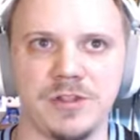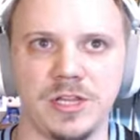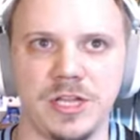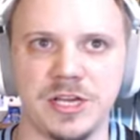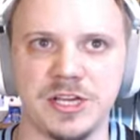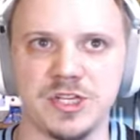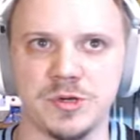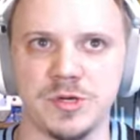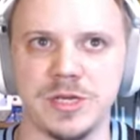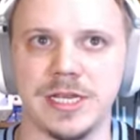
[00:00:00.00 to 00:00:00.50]
the
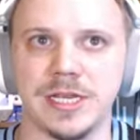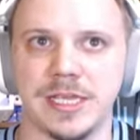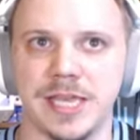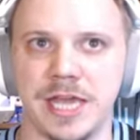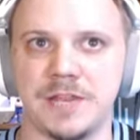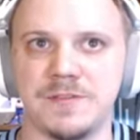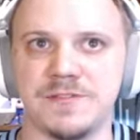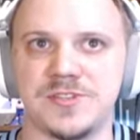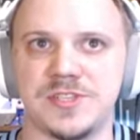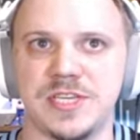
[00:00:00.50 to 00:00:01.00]
luxury
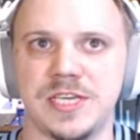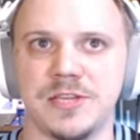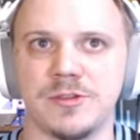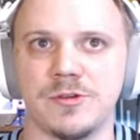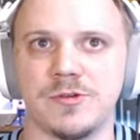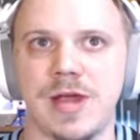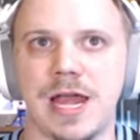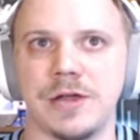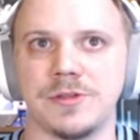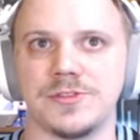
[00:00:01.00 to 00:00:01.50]
again of seeing
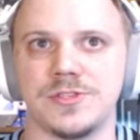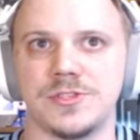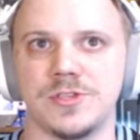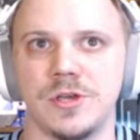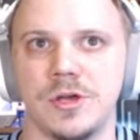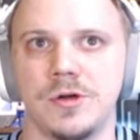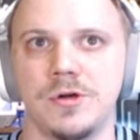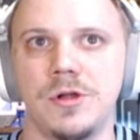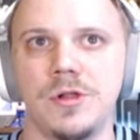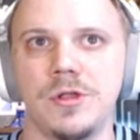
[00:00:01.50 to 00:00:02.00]
the routes.
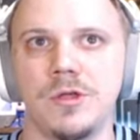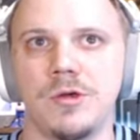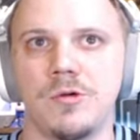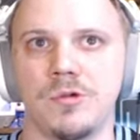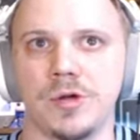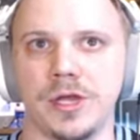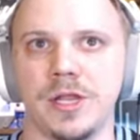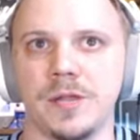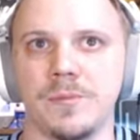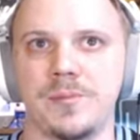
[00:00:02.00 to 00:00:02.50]
So
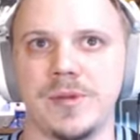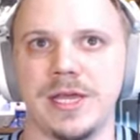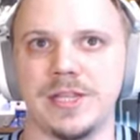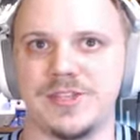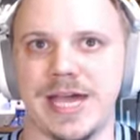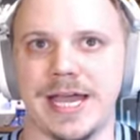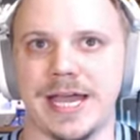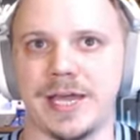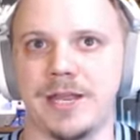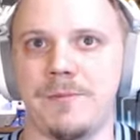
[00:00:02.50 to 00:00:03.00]
we're going to be, it's
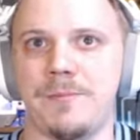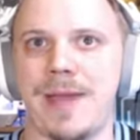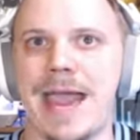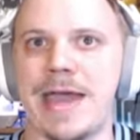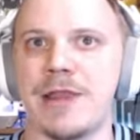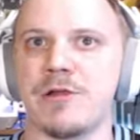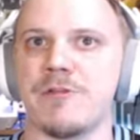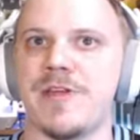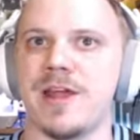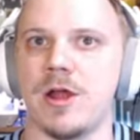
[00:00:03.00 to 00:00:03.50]
not going to
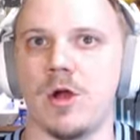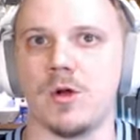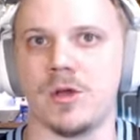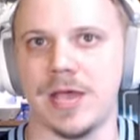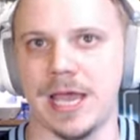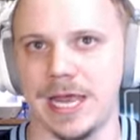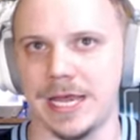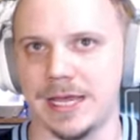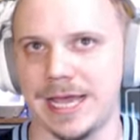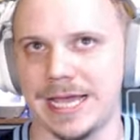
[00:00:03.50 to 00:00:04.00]
matter there.
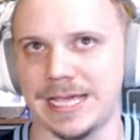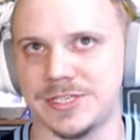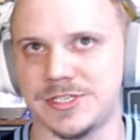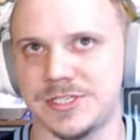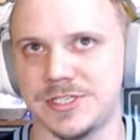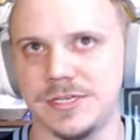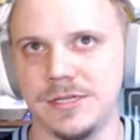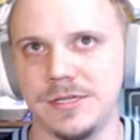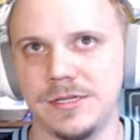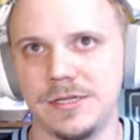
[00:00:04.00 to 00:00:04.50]
Okay,
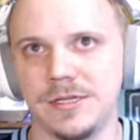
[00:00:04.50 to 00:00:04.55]
nice.